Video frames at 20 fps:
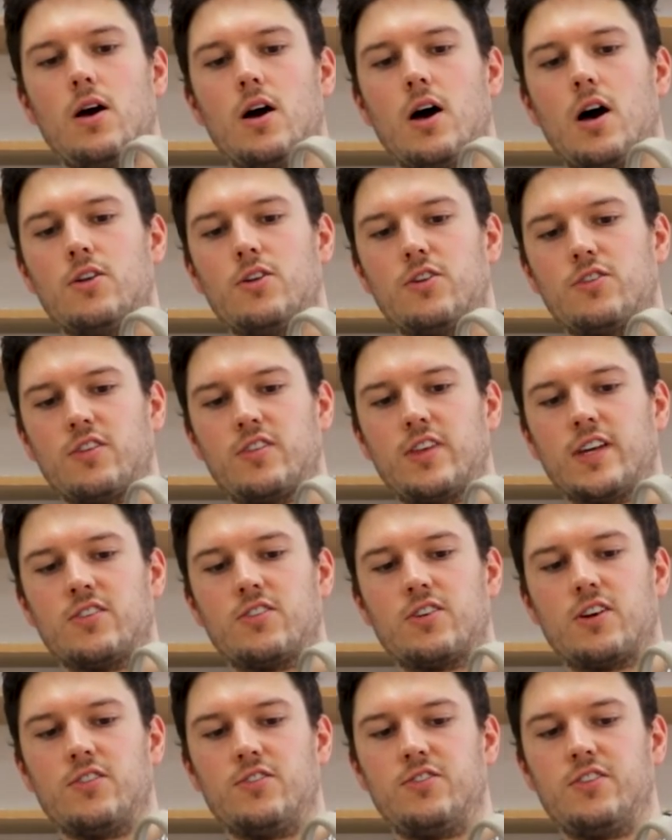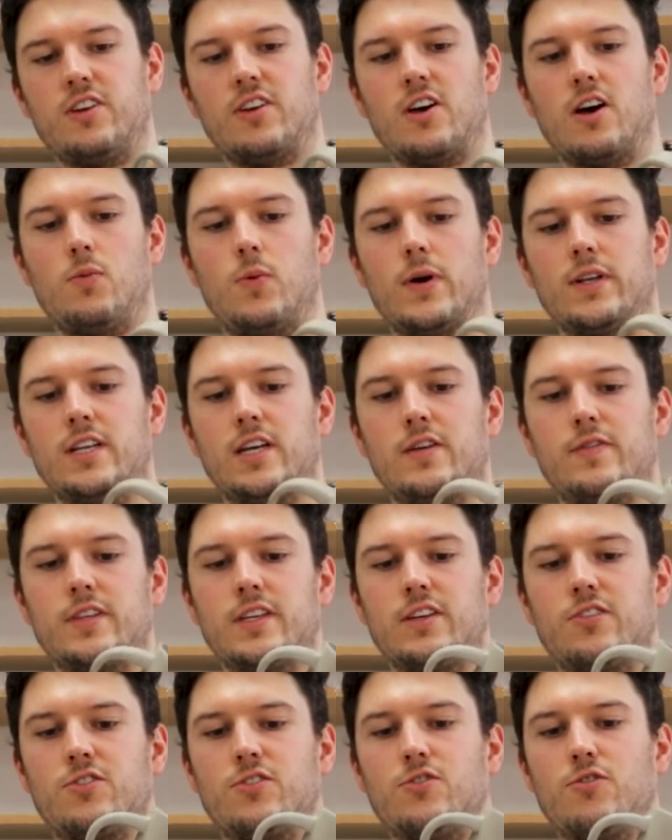Another thing to consider when leaving
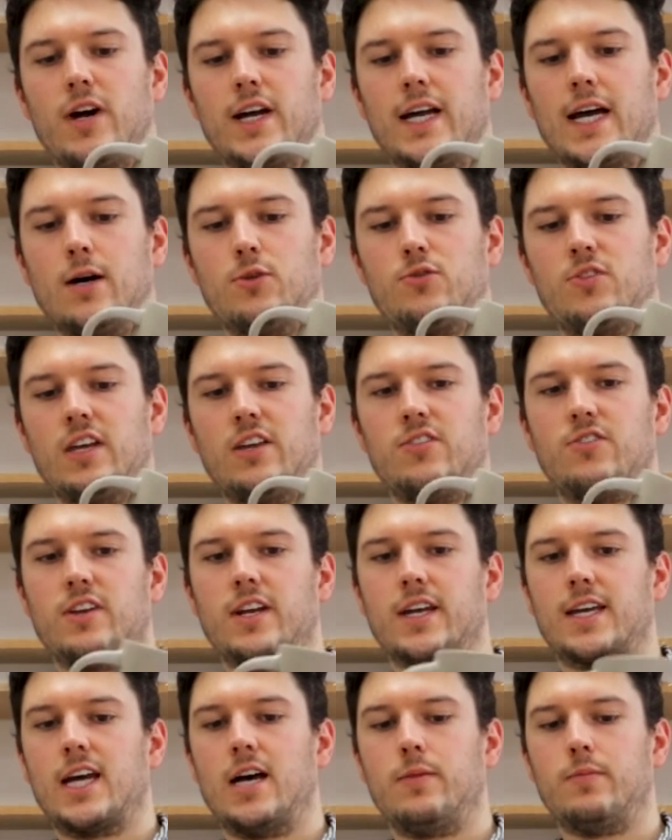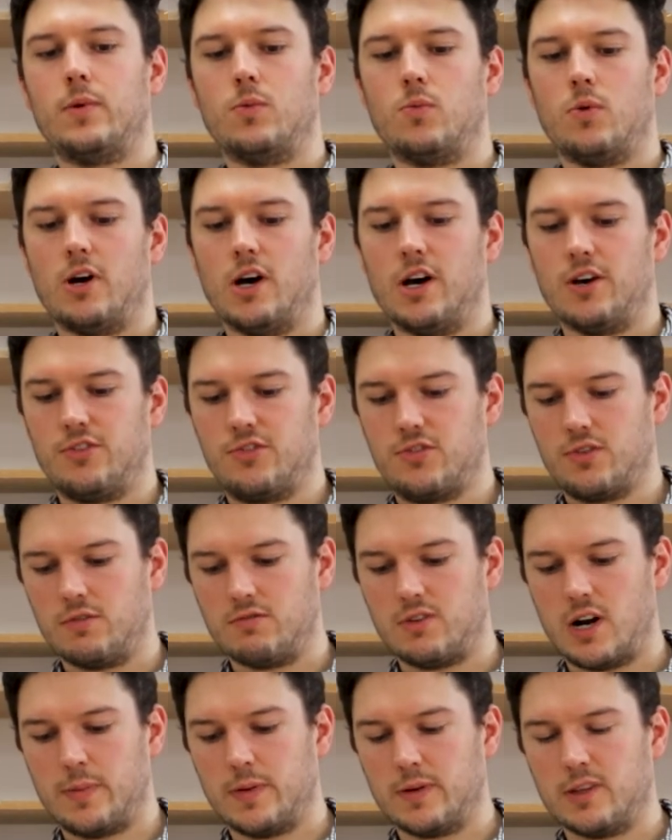these to dry out is that it can be worth
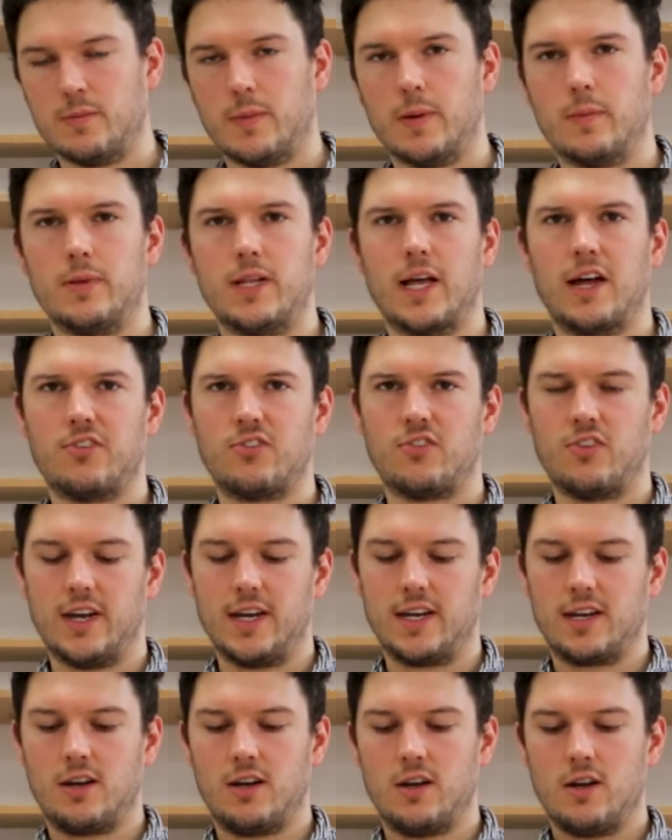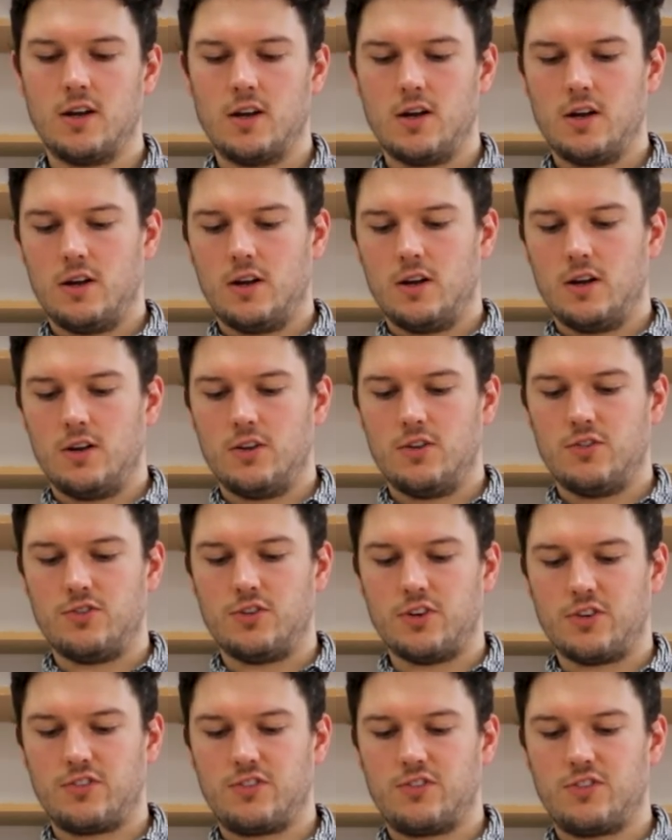wrapping them in plastic
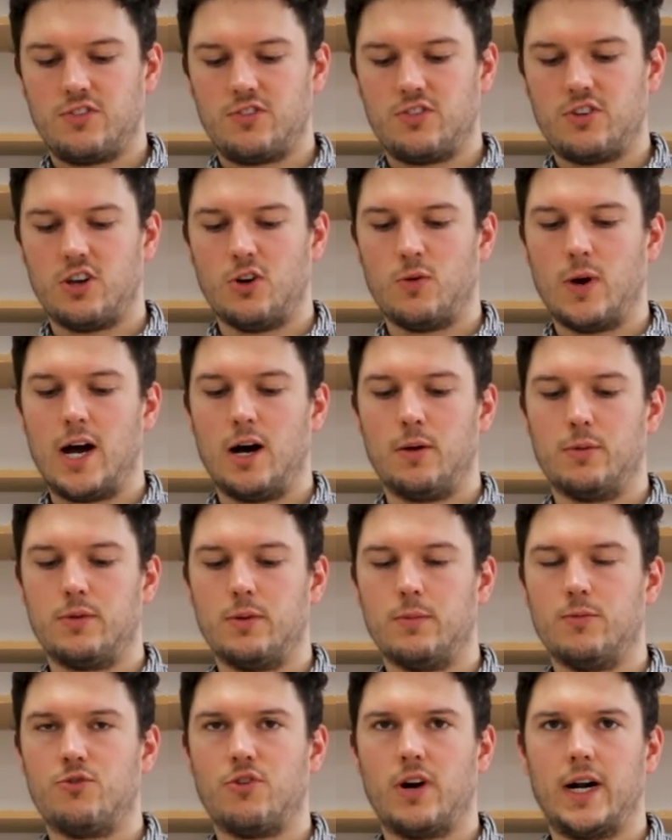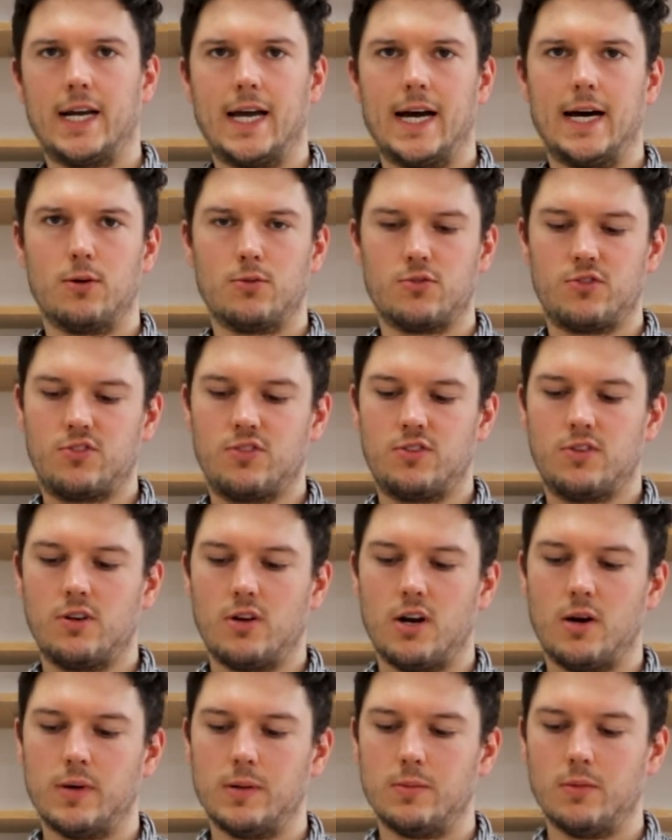just to help them dry out
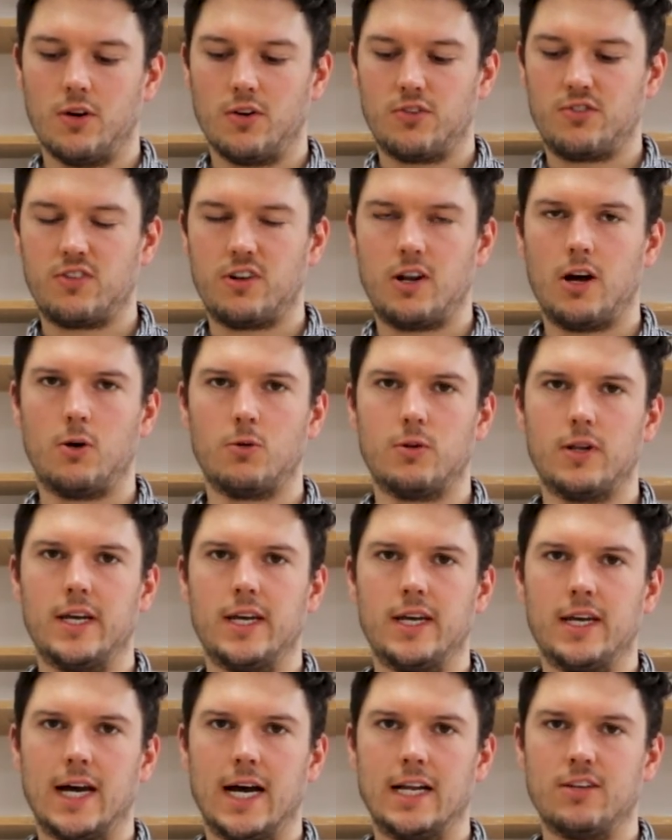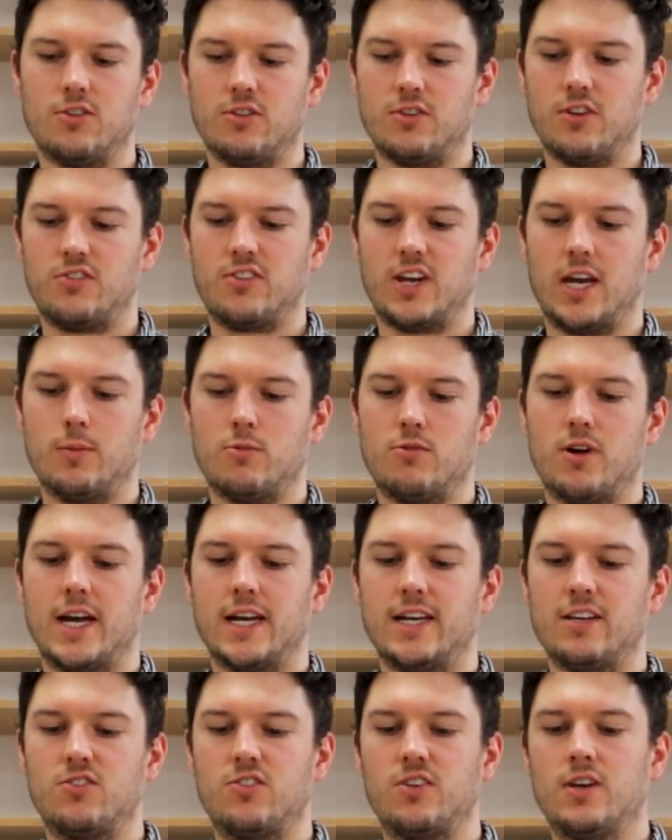a bit more slowly and at the same
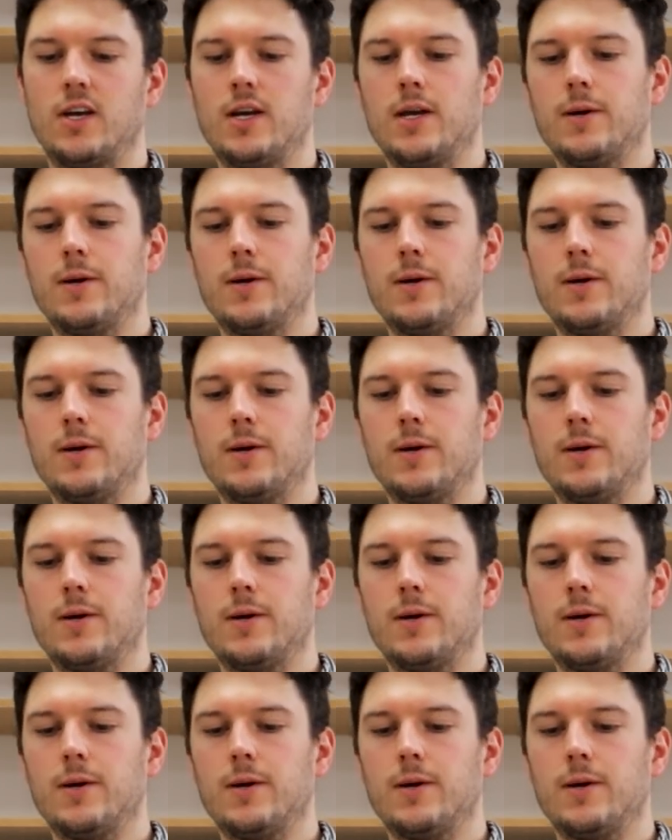rate.